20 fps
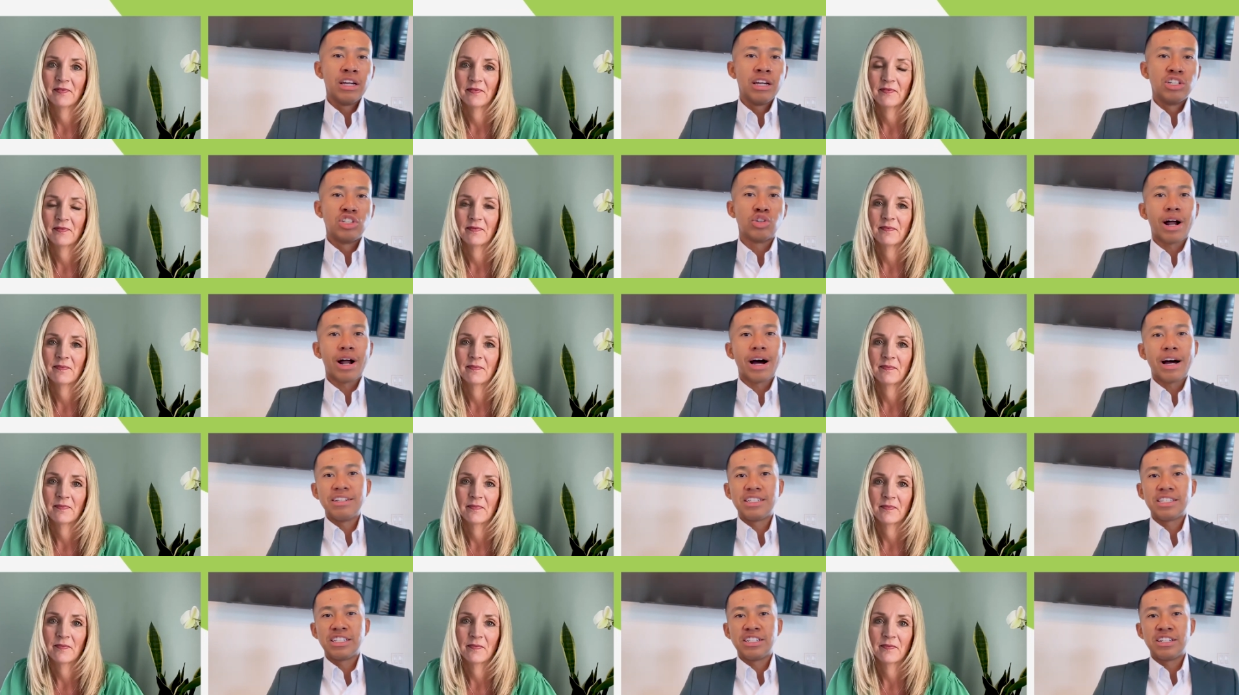
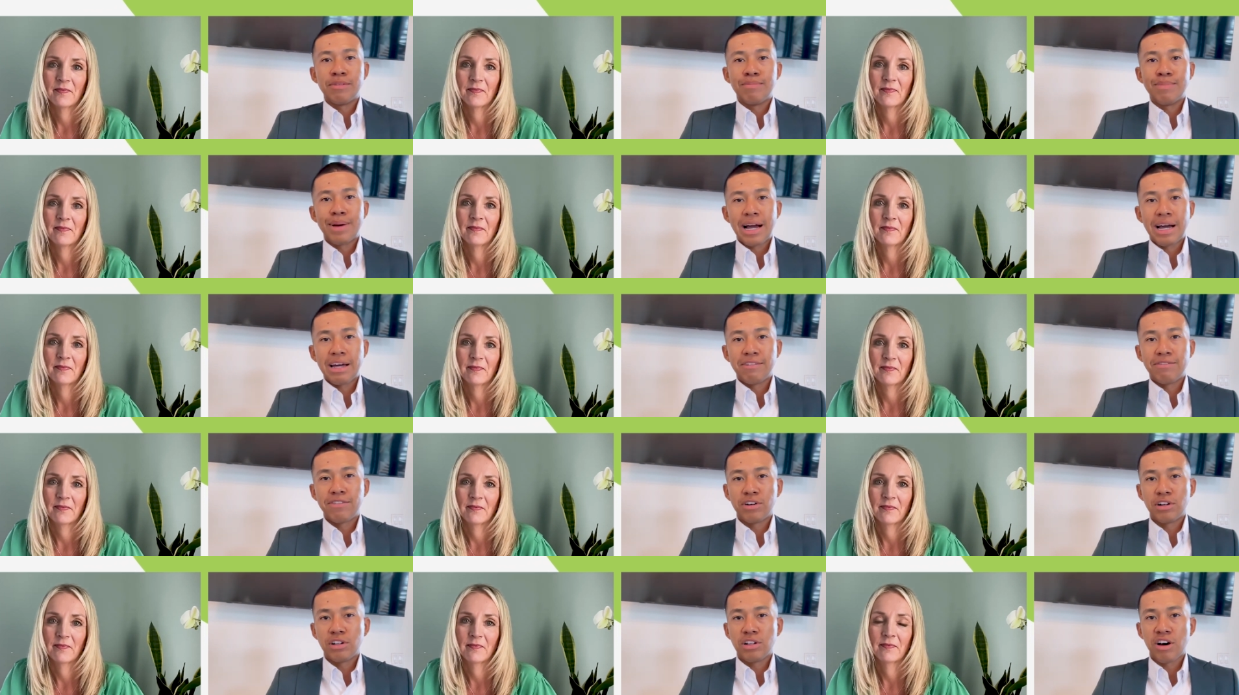Speaker 1: drives the demand
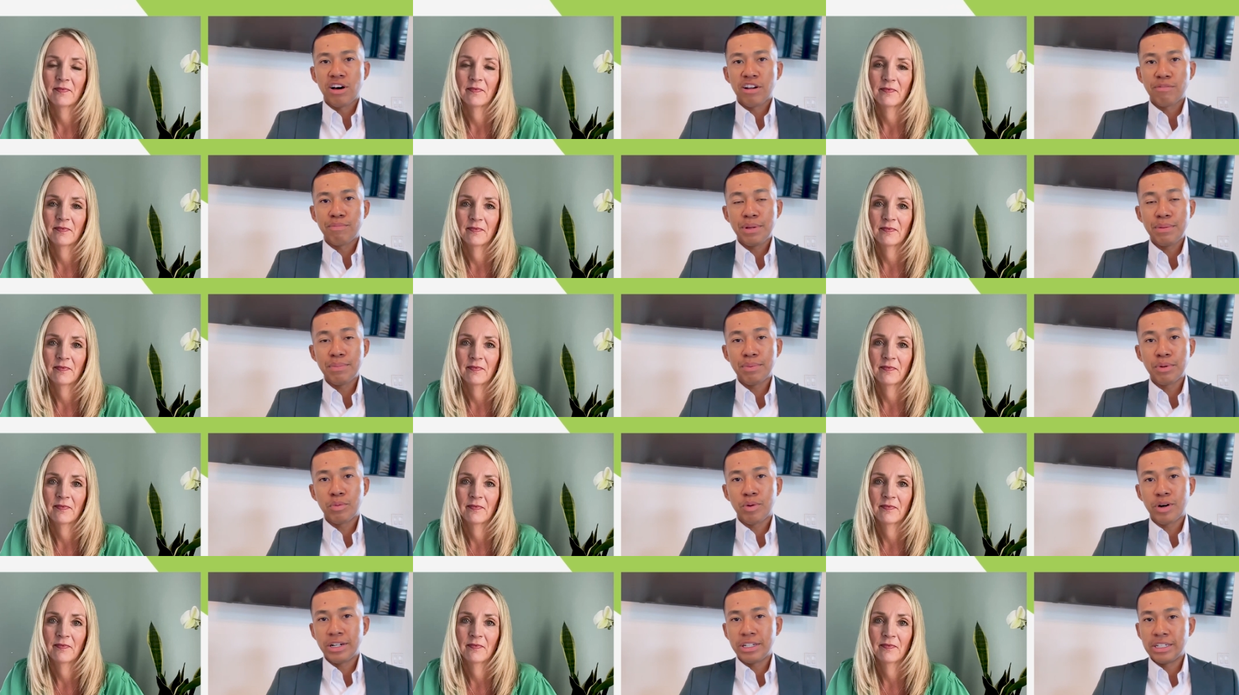for a lot of
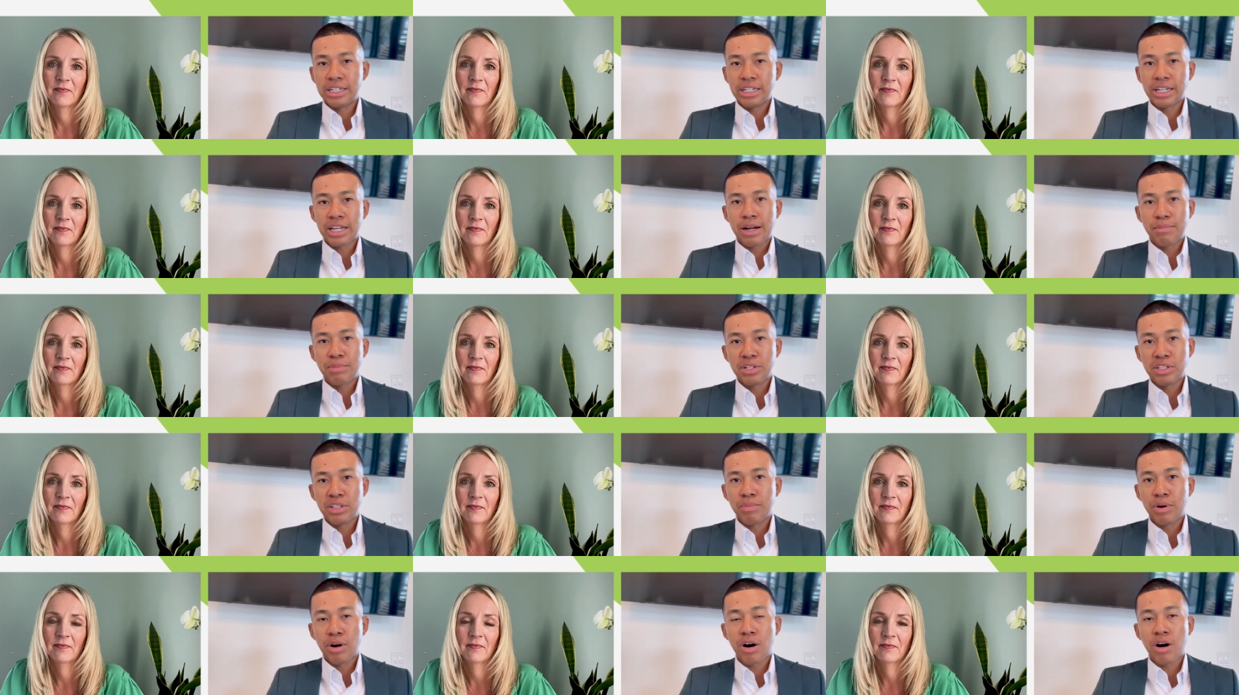people wanting to come to
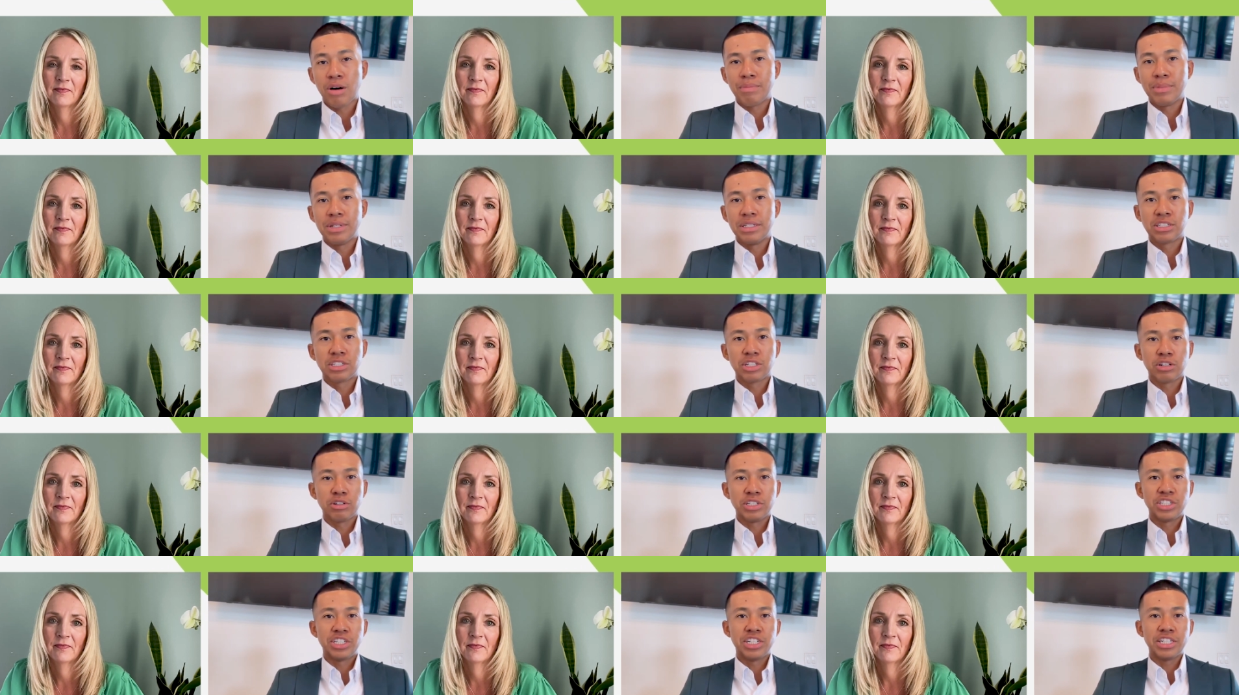the Bahamas.
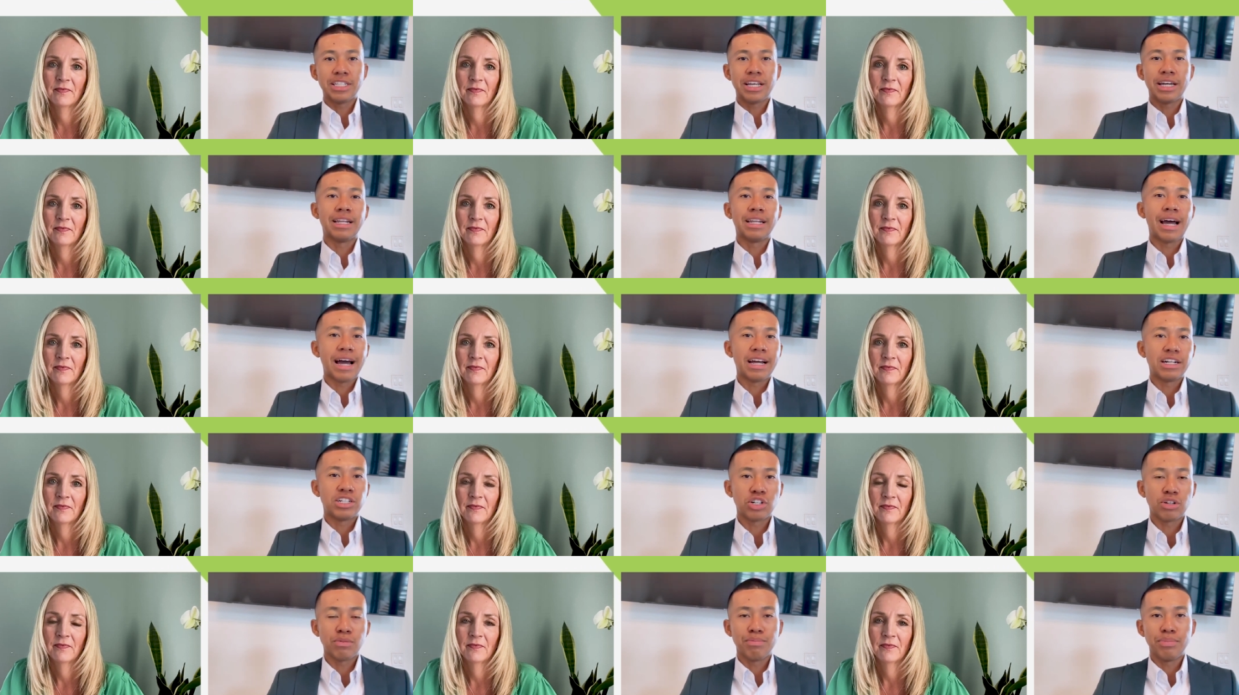So it's just that
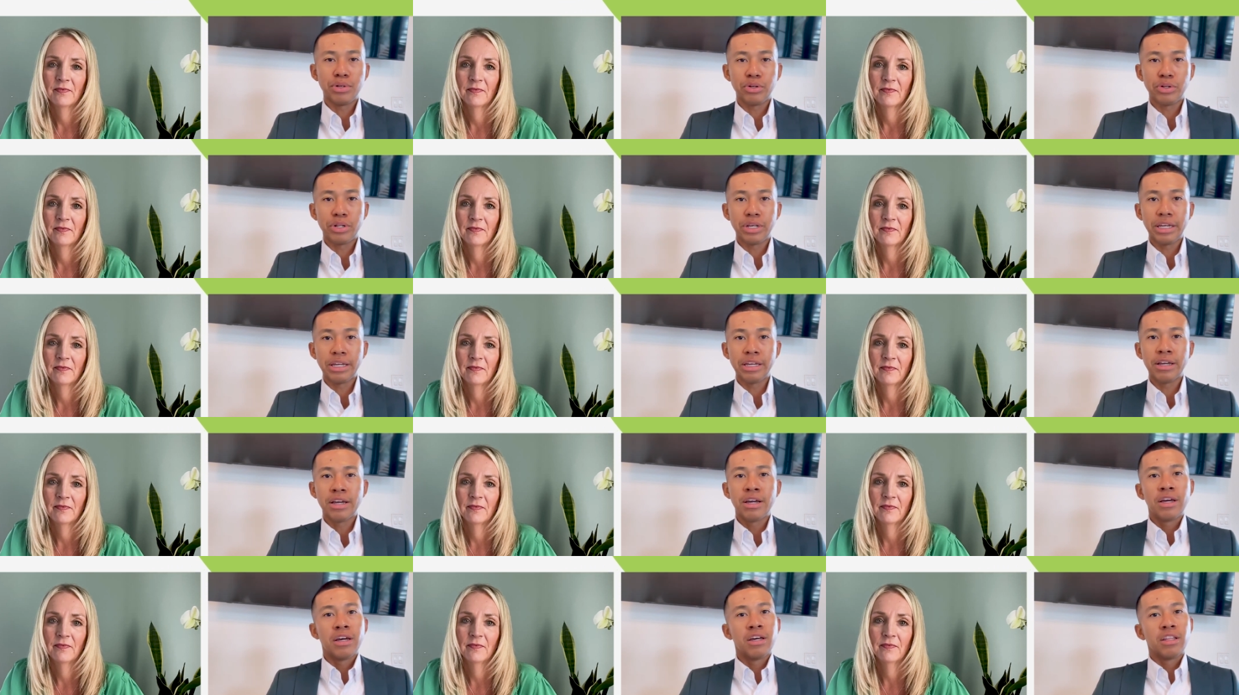natural beauty,
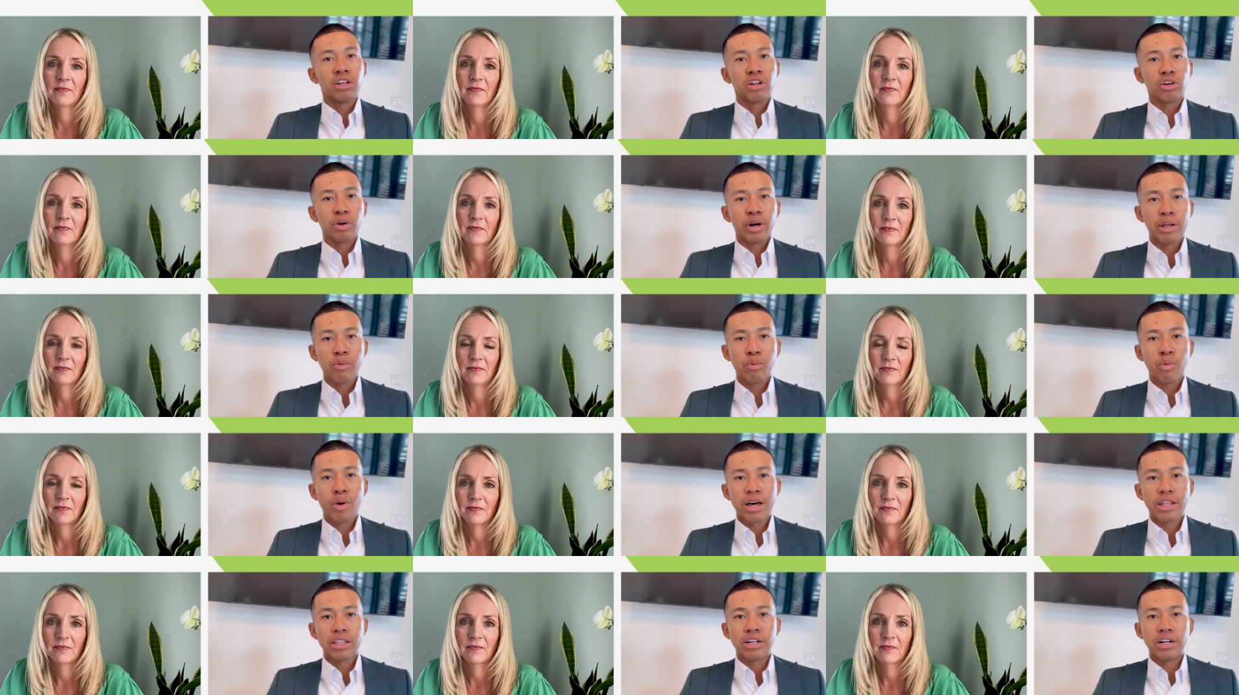the great
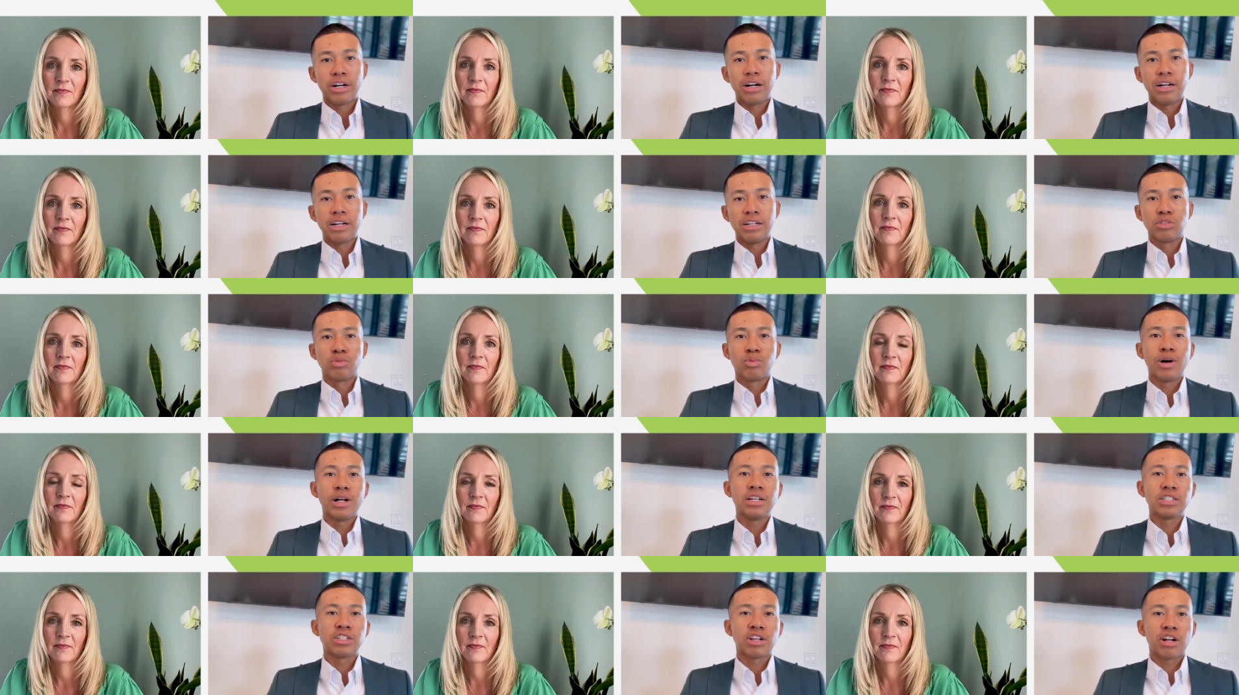weather, as
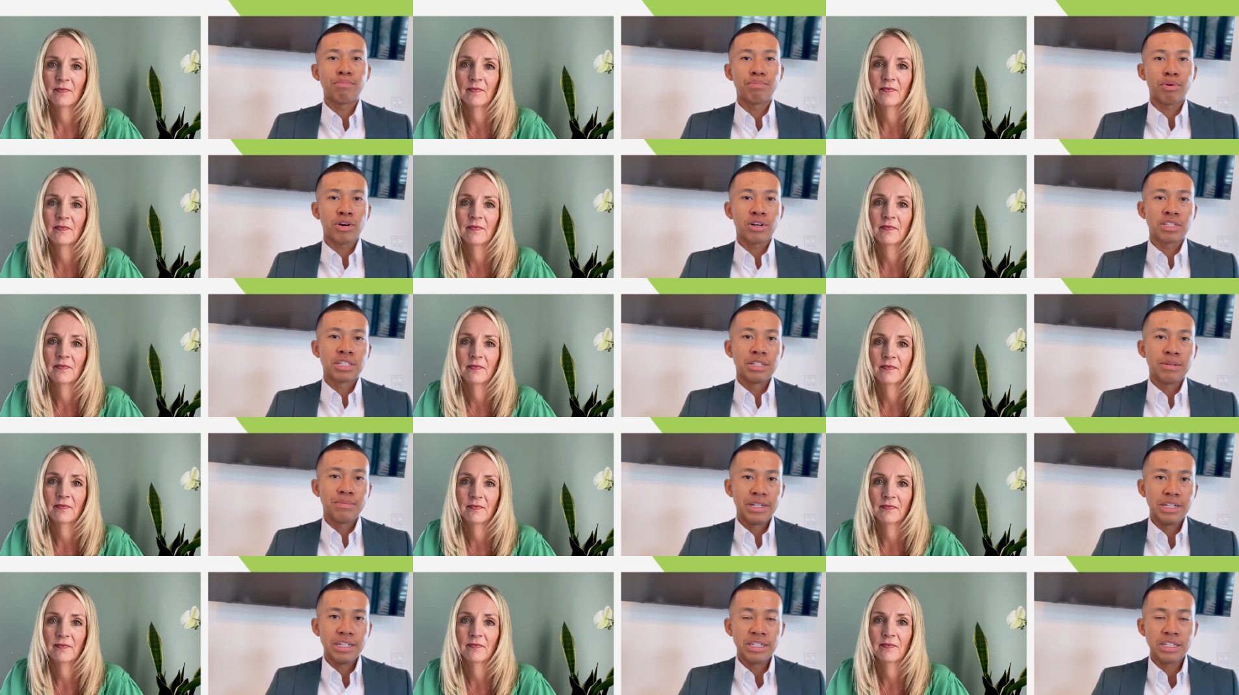well as our
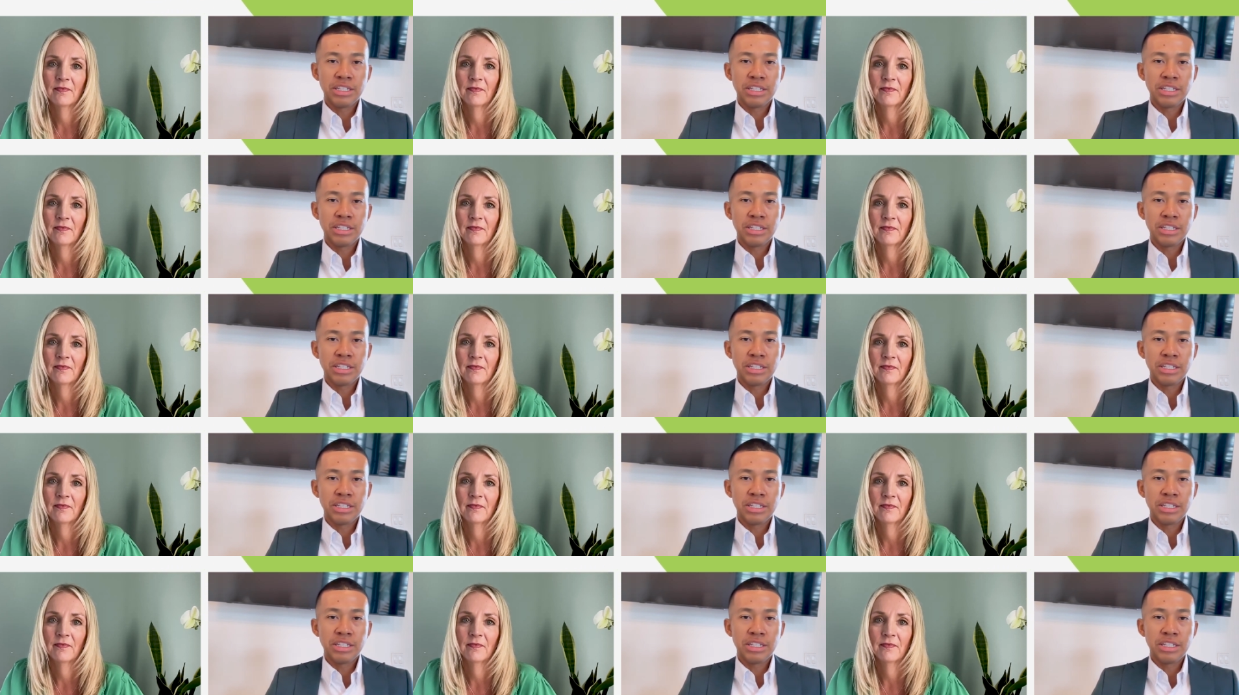proximity to